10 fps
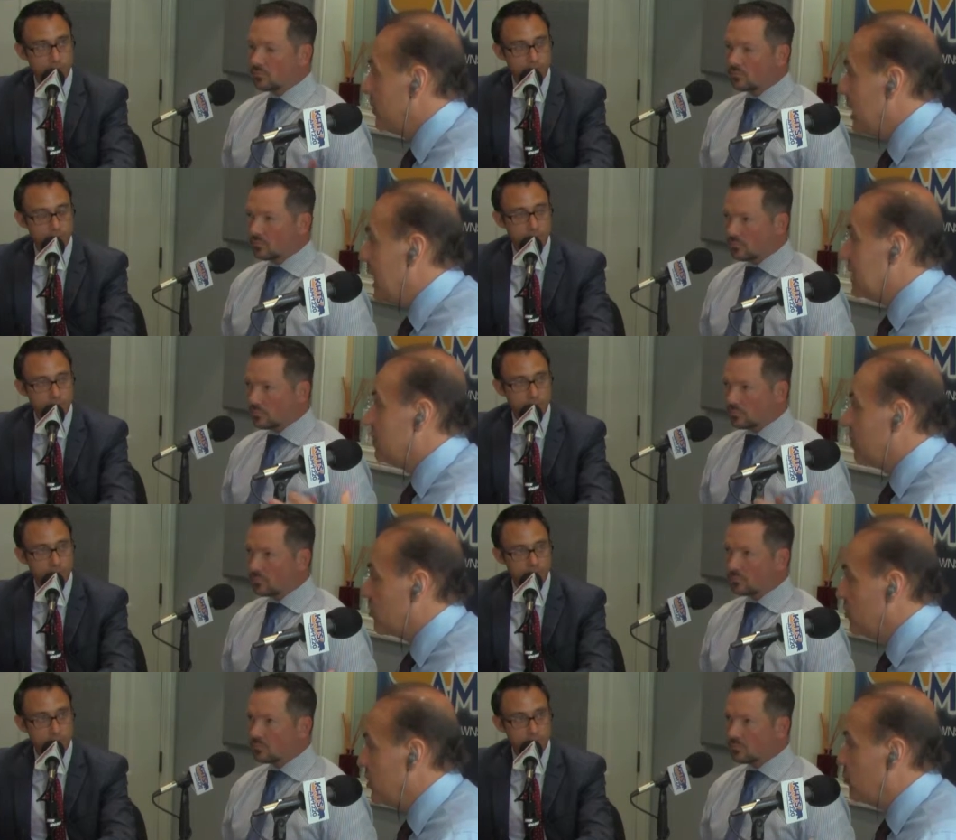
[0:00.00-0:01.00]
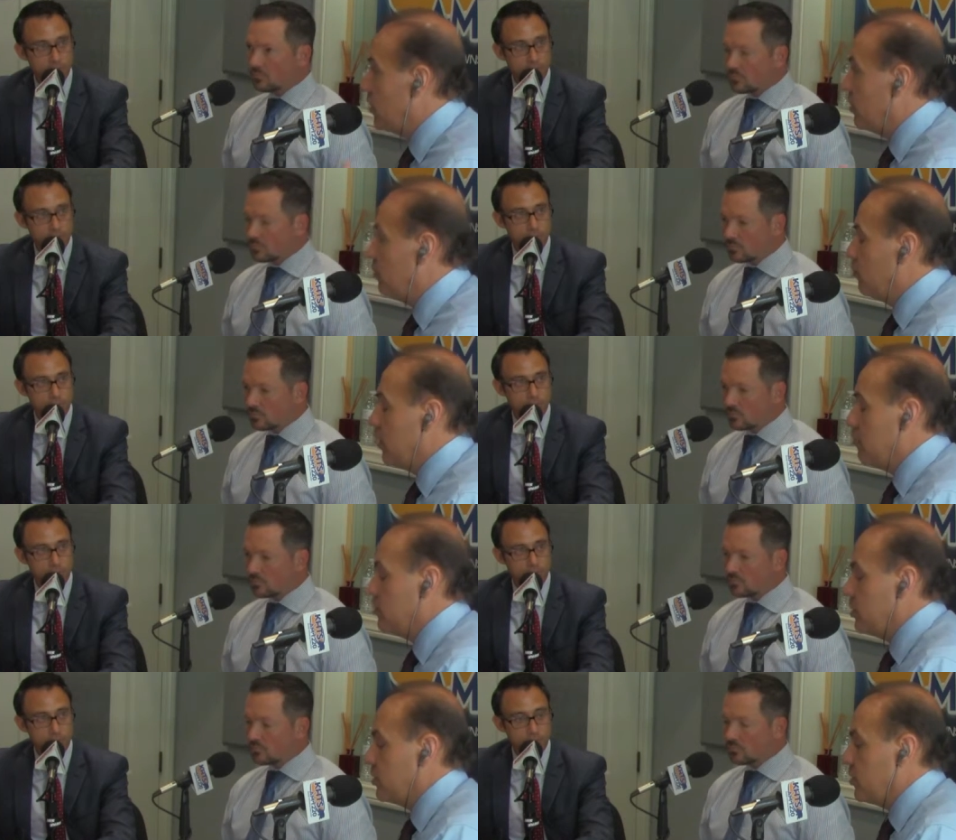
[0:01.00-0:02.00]
Speaker 1: mom and dad, special needs bro
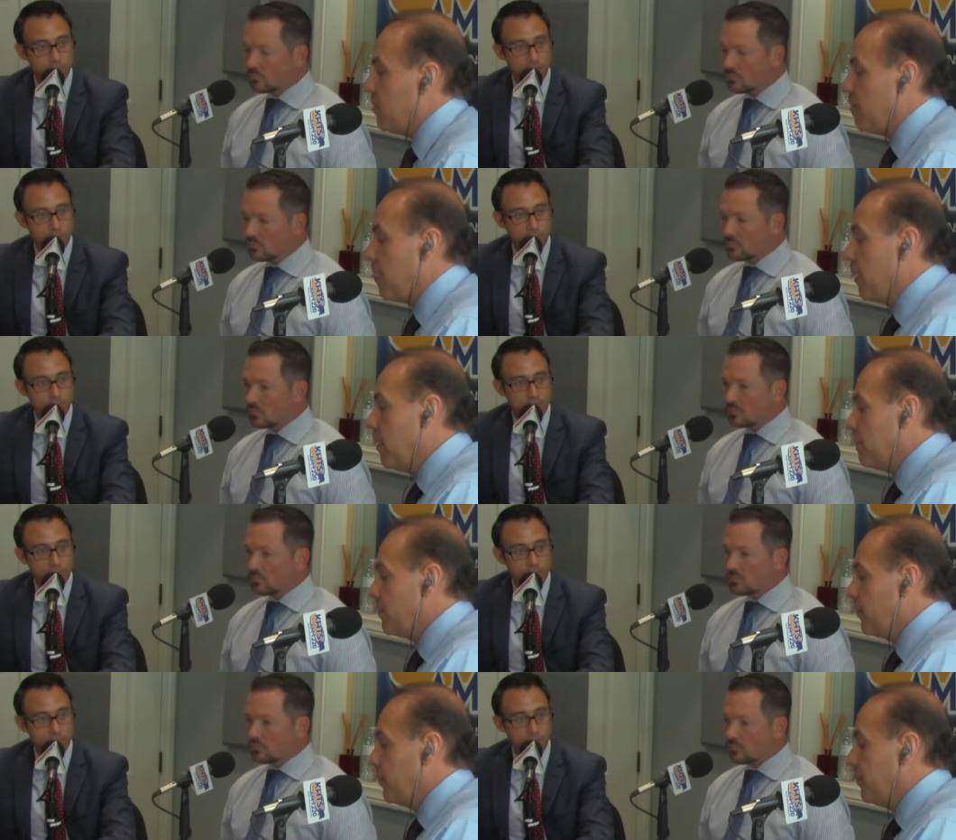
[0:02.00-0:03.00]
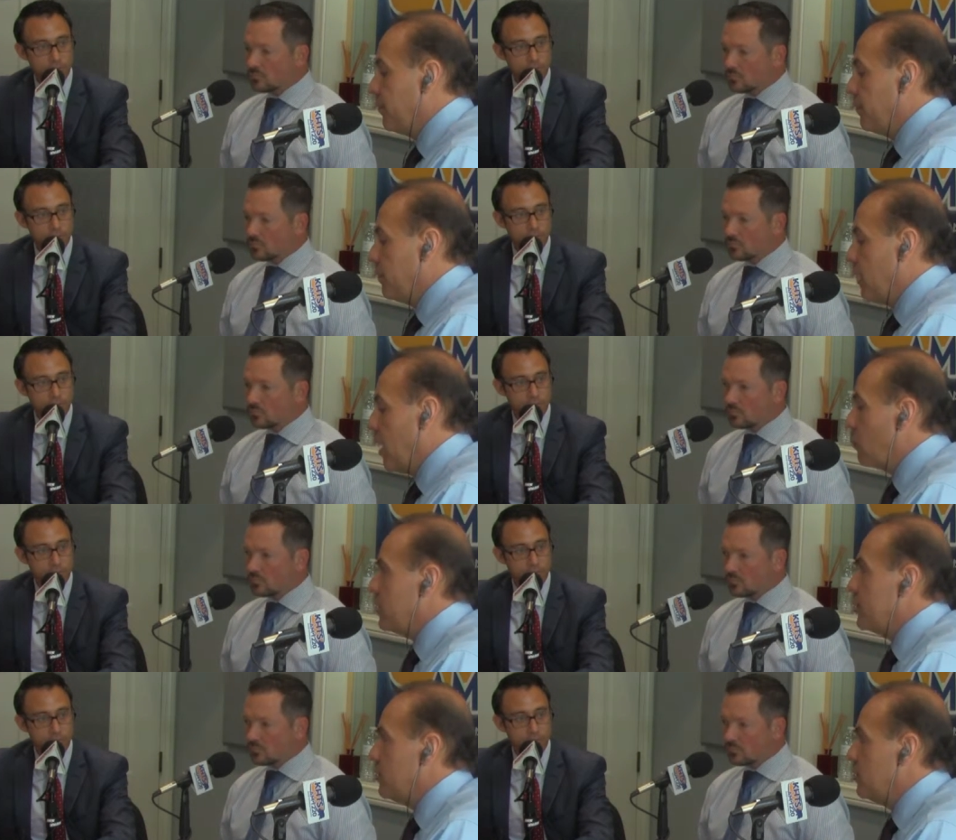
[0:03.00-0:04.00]
brother or sister. I
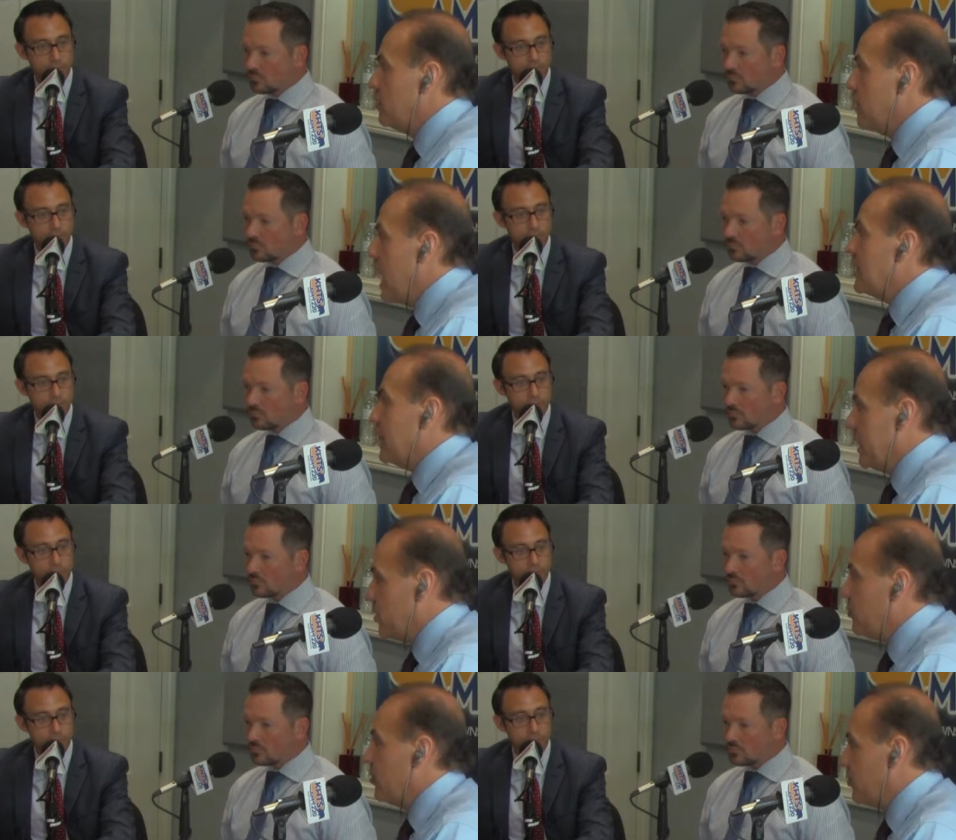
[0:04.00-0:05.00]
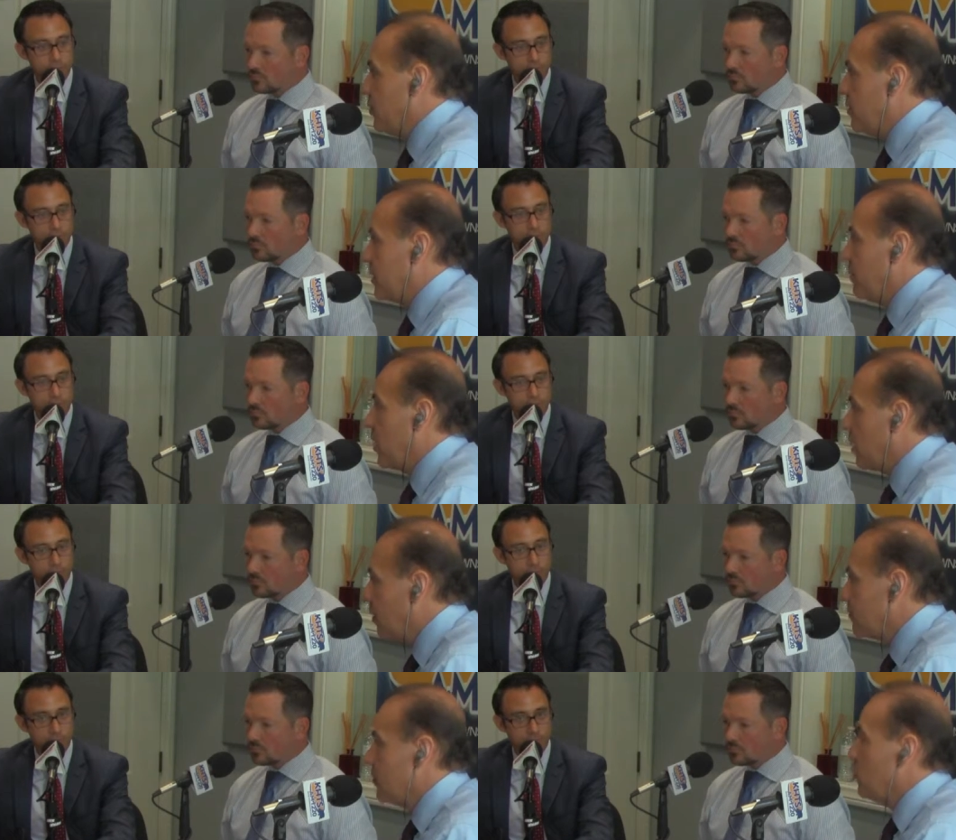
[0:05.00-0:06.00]
want to not take too much risk. I'm not
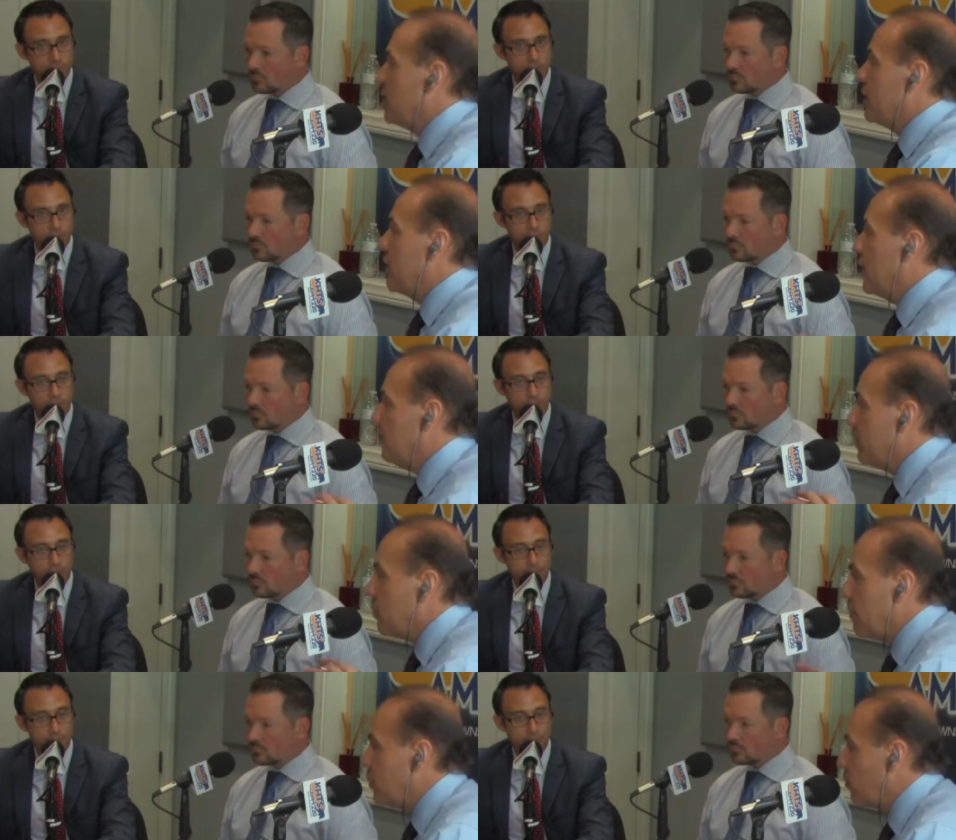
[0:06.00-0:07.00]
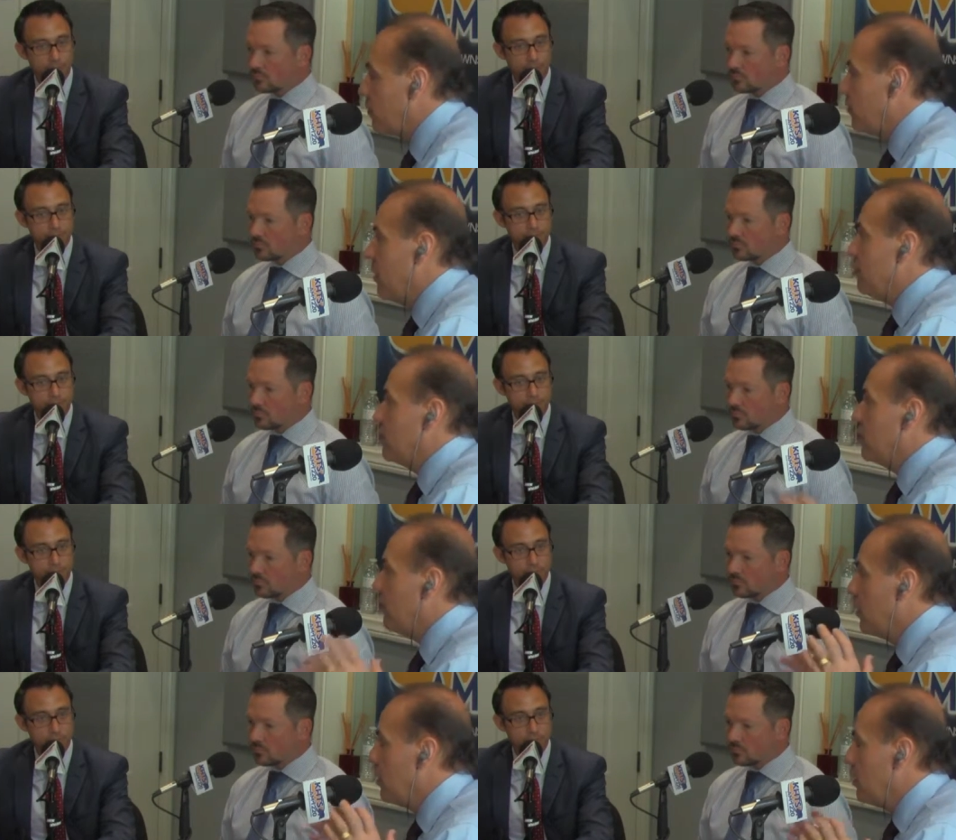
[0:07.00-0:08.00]
comfortable with it. I'm right. probably work
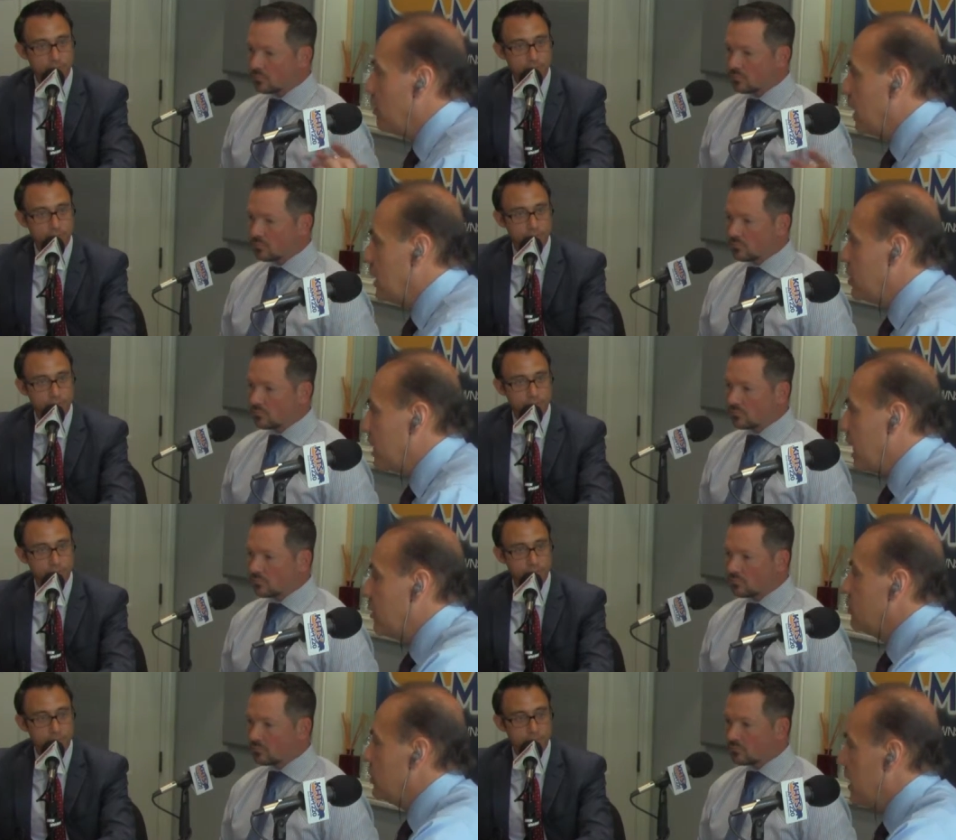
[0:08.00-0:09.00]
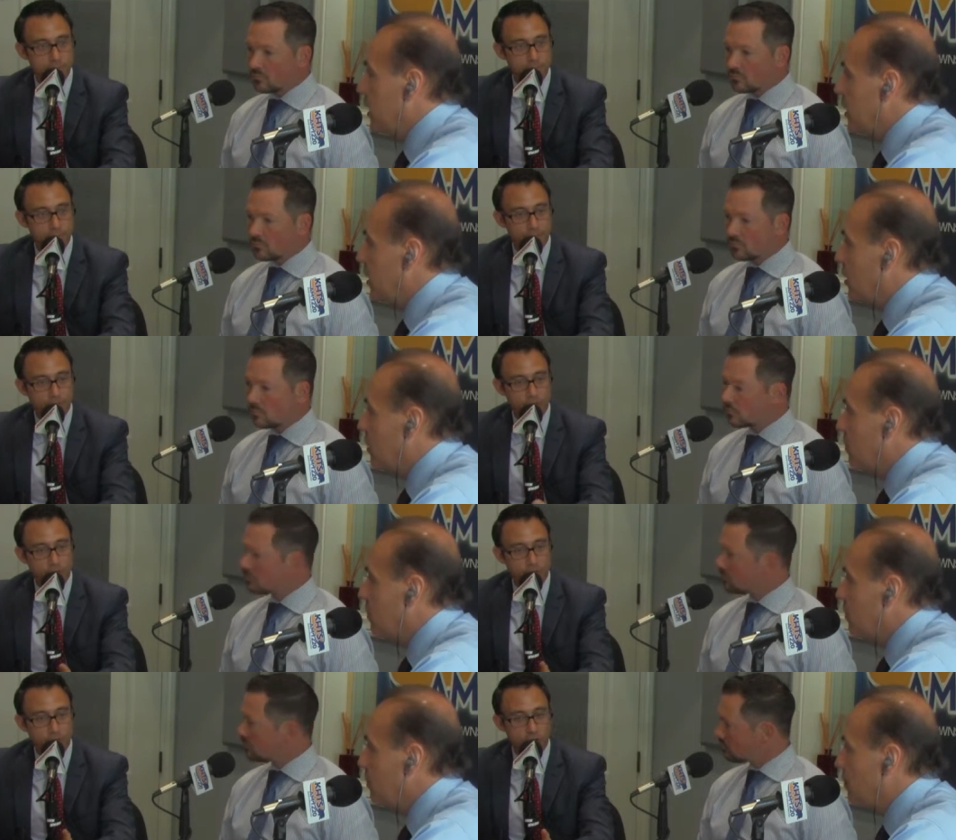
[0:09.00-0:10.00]
forever. I just can't lose anything.
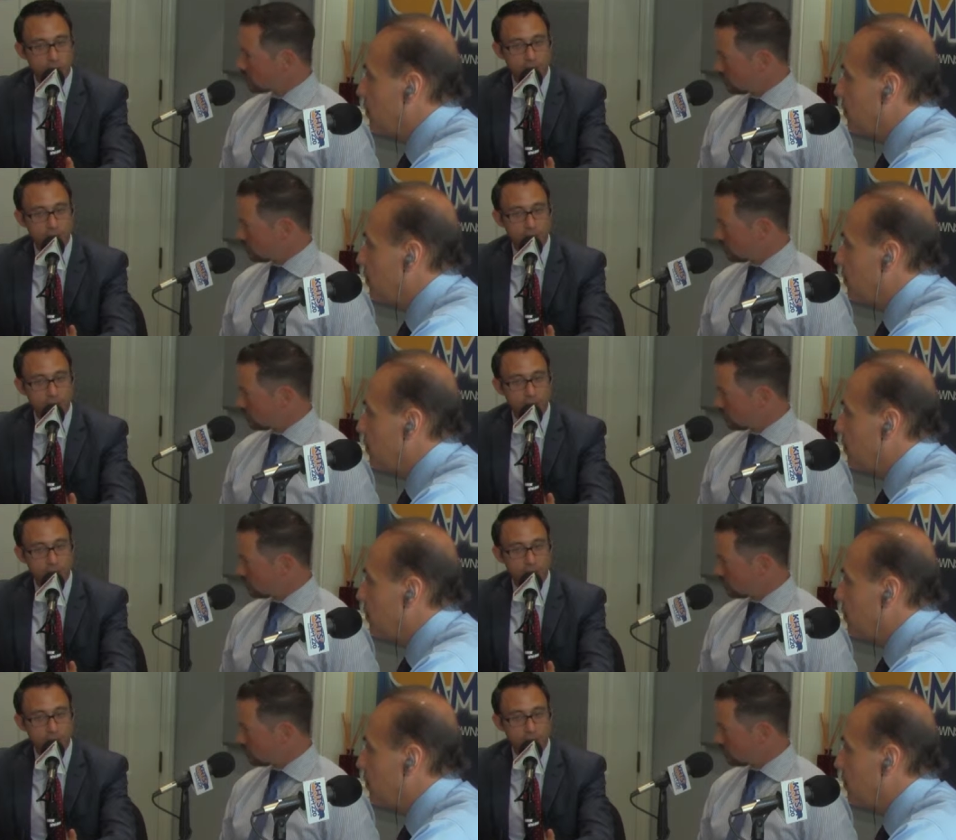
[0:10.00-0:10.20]
You, you